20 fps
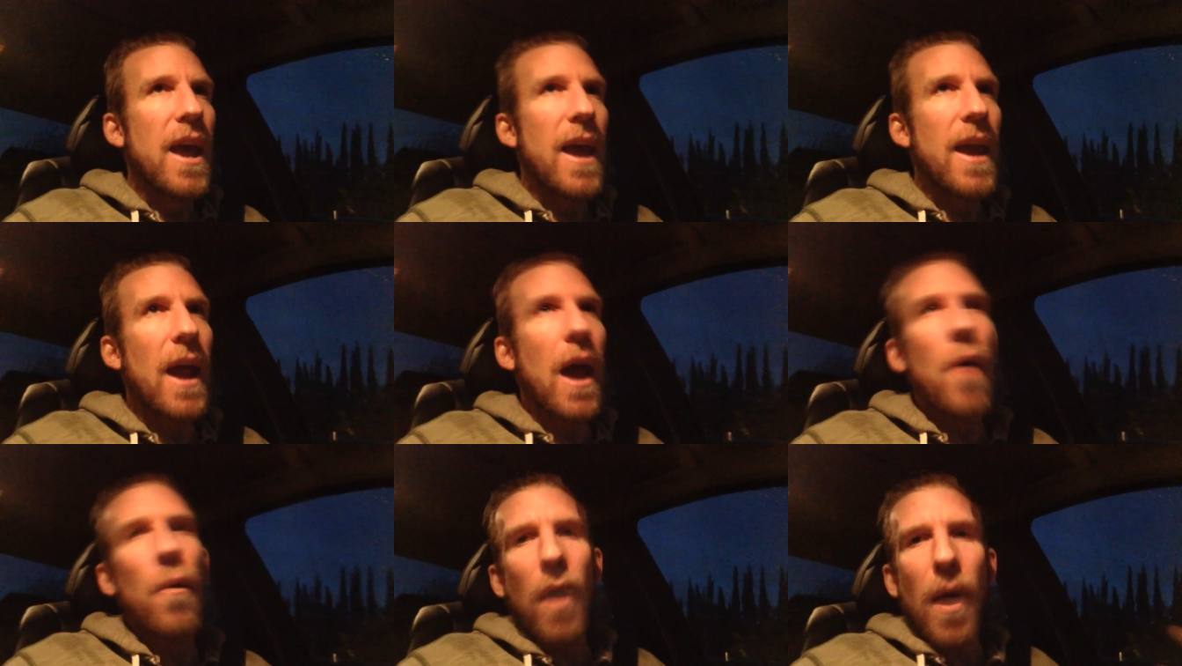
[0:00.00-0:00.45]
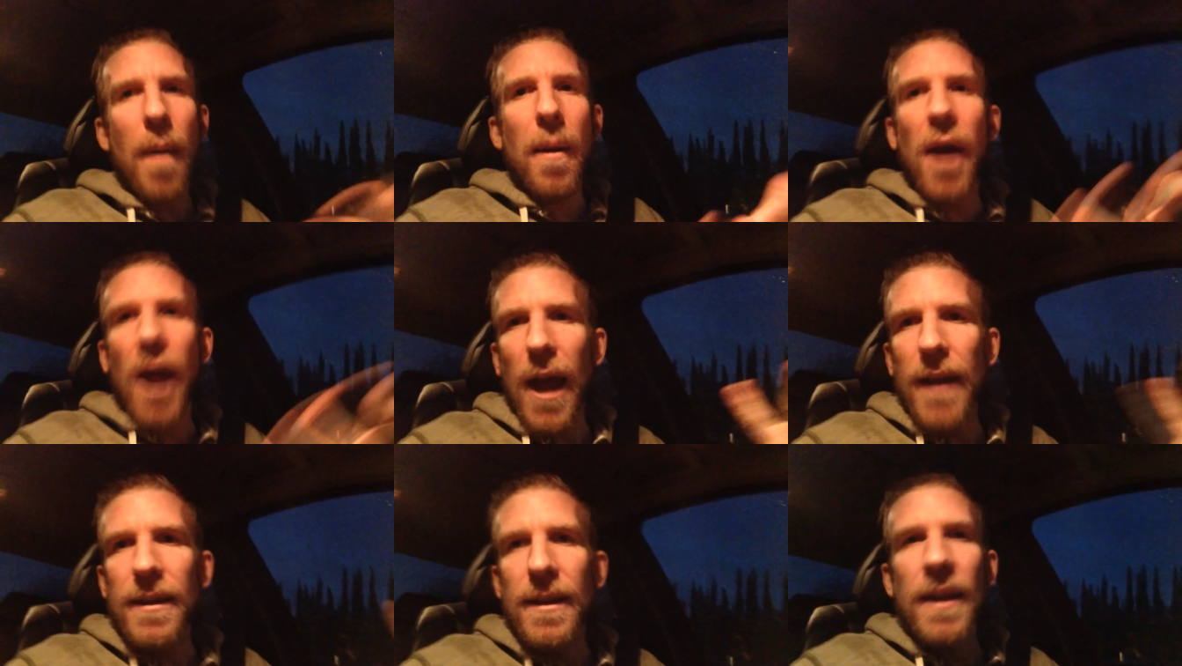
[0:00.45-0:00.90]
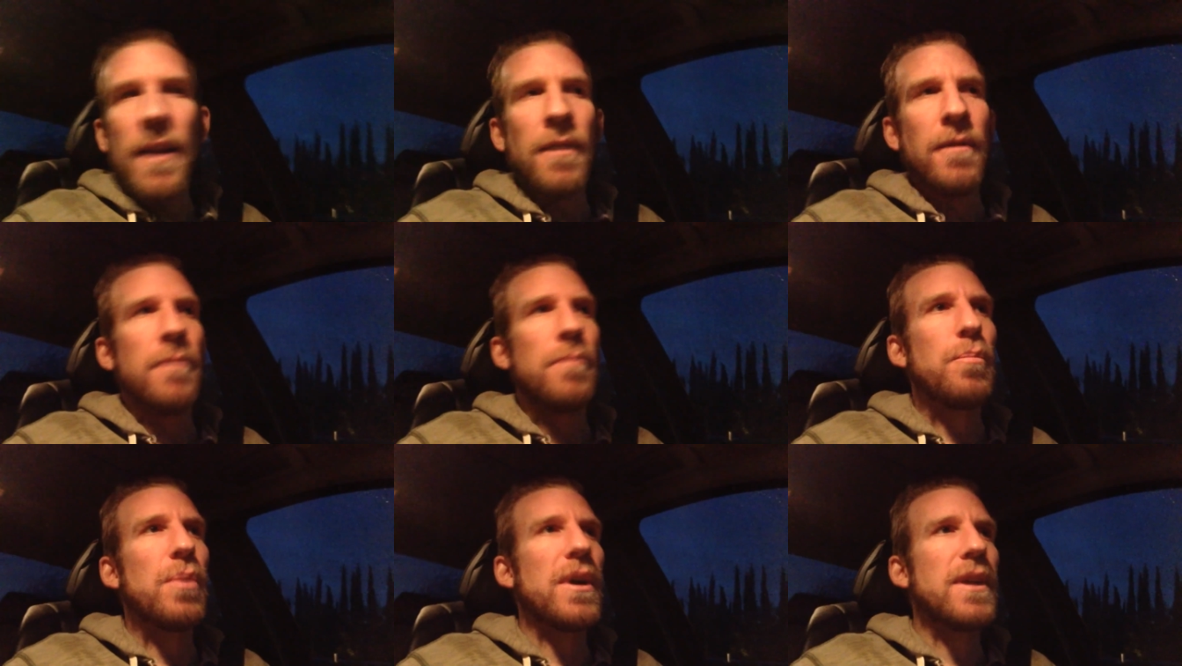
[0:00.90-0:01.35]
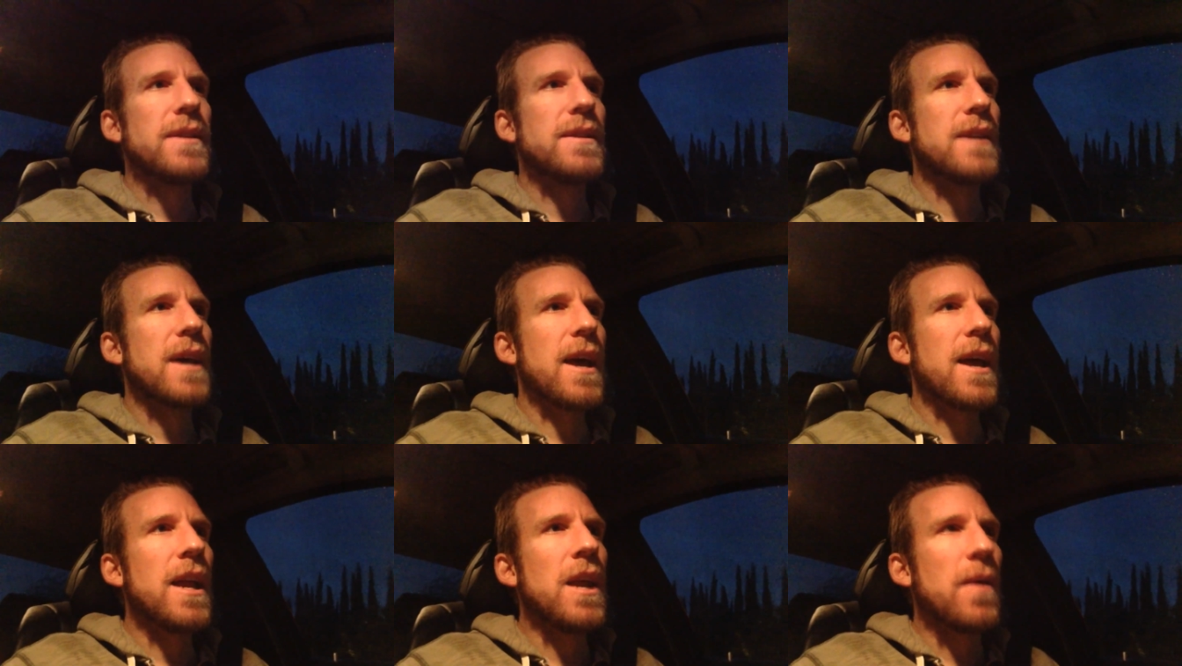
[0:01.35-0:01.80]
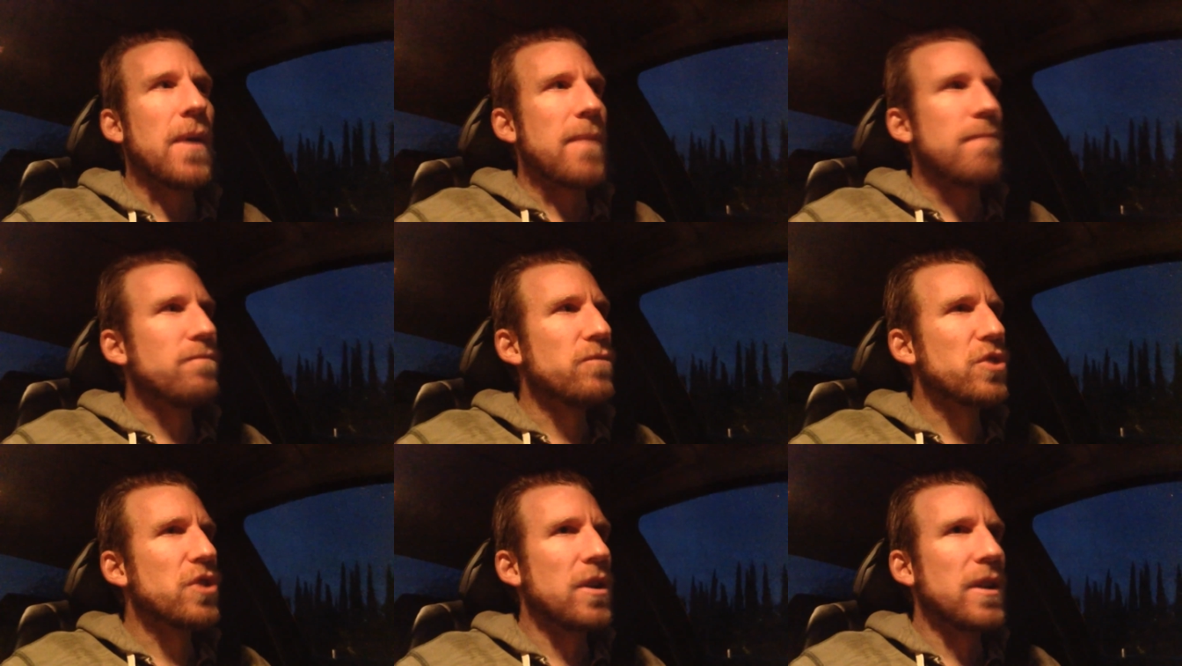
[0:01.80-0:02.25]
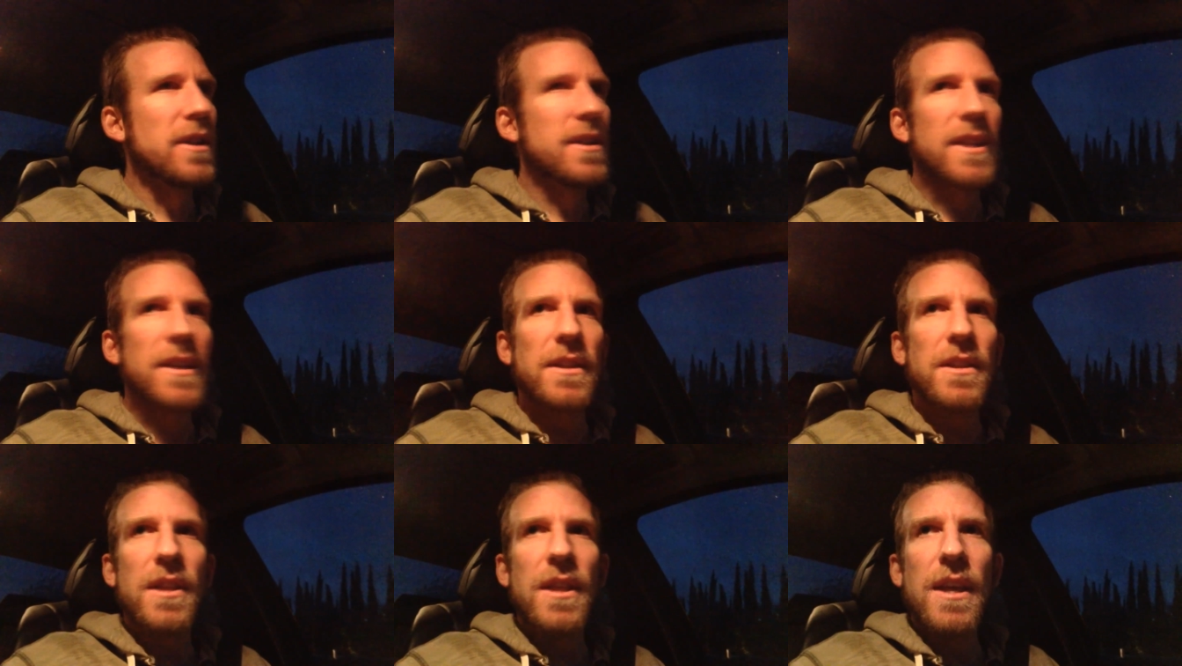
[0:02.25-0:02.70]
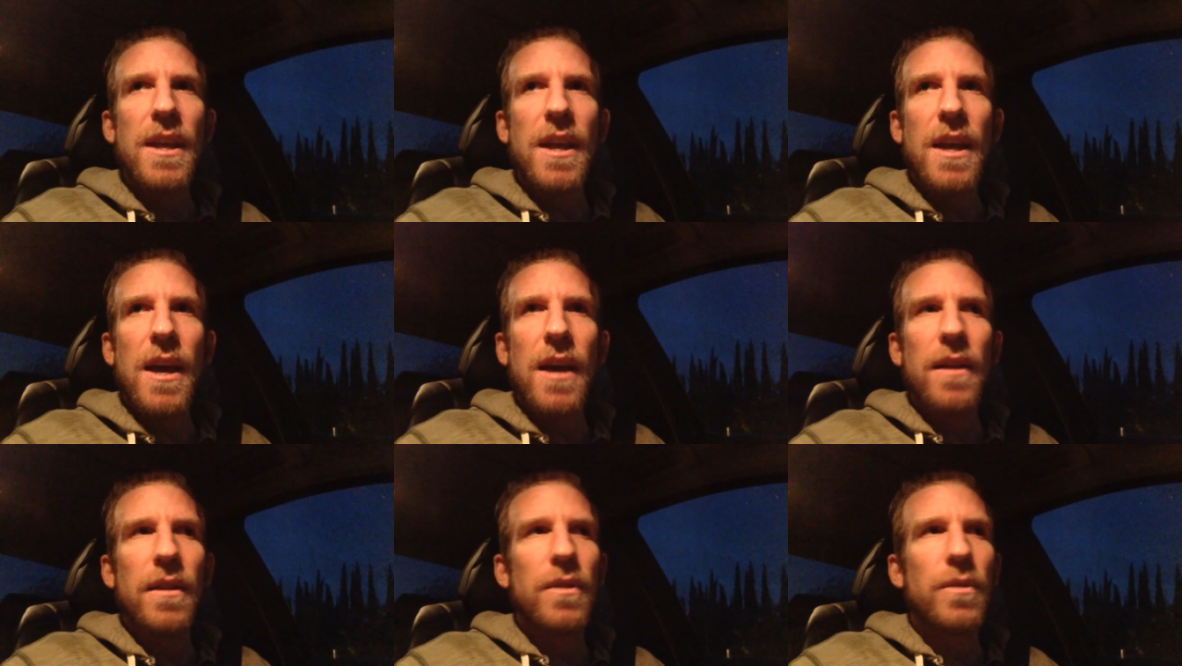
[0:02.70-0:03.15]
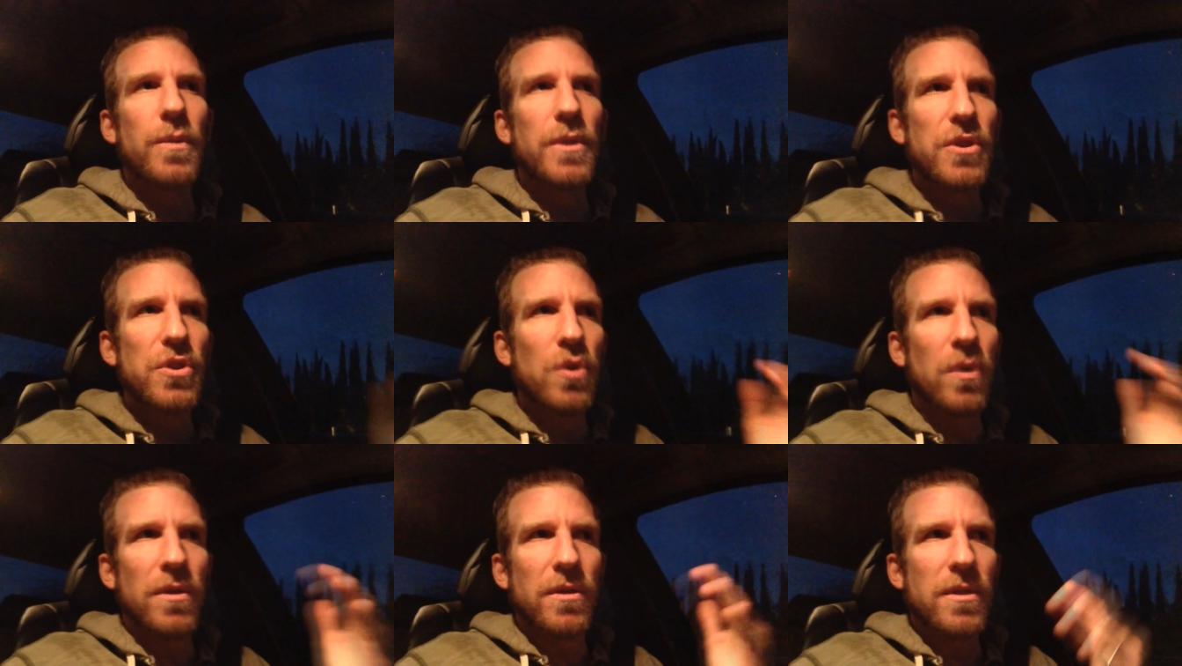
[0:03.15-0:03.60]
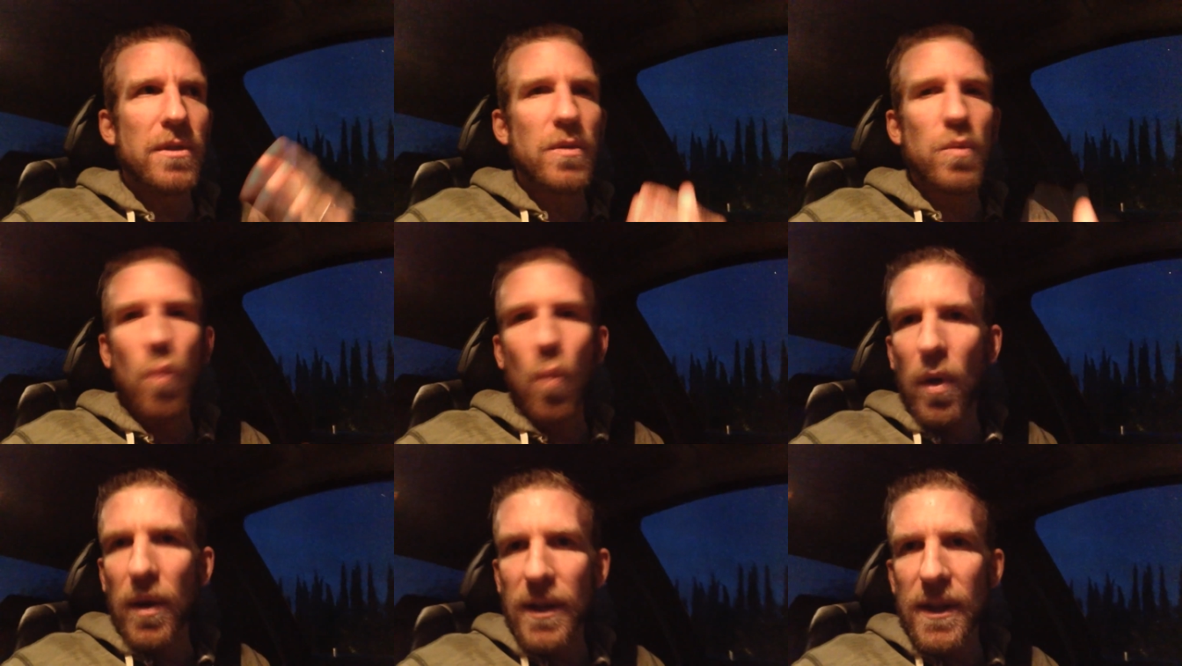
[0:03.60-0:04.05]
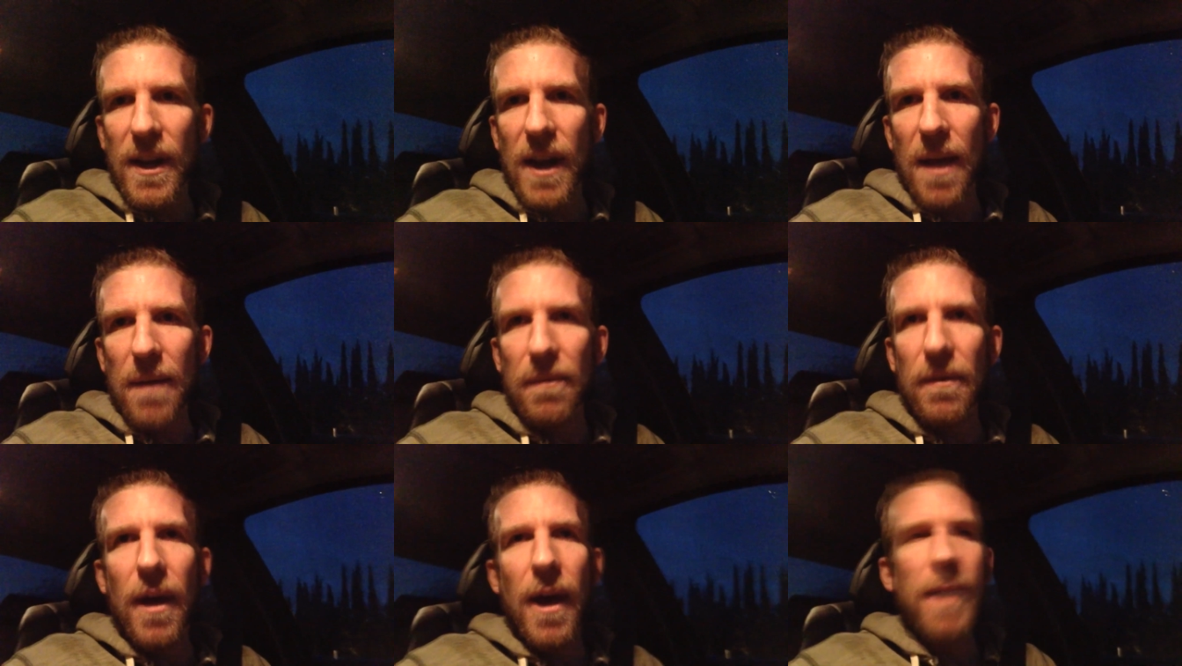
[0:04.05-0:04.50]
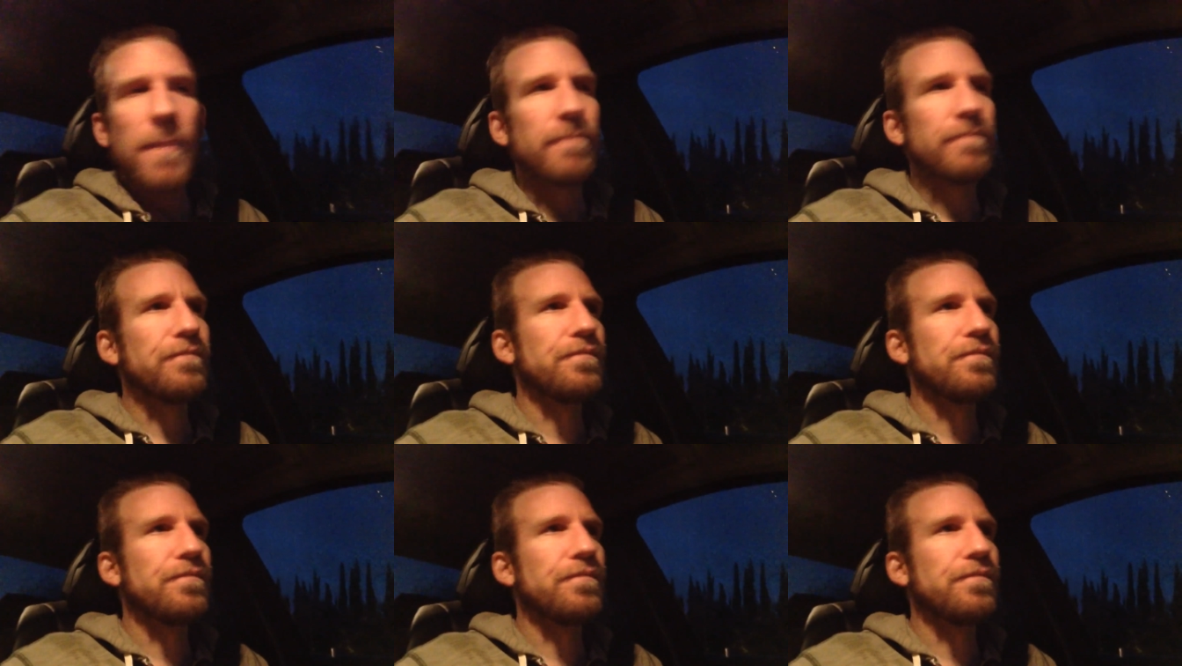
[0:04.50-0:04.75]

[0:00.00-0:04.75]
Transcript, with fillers: and I, well, I didn't. But uh, anyway, so let's get to the uh, the resources. What did I find?